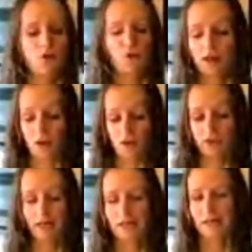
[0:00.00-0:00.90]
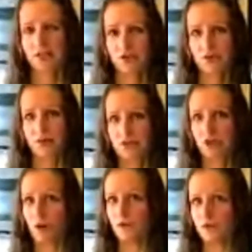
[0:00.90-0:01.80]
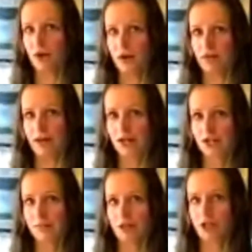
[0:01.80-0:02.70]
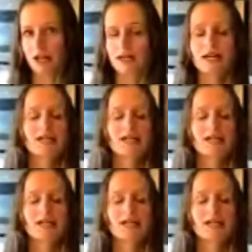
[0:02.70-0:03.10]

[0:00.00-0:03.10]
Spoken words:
One of those is the tofu scramble that I just mentioned.